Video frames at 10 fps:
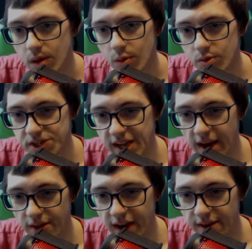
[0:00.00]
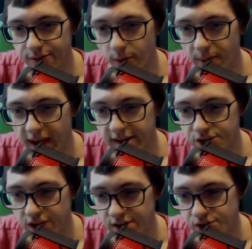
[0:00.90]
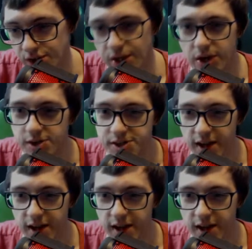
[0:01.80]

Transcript: We'll see how the Nightfall package actually goes.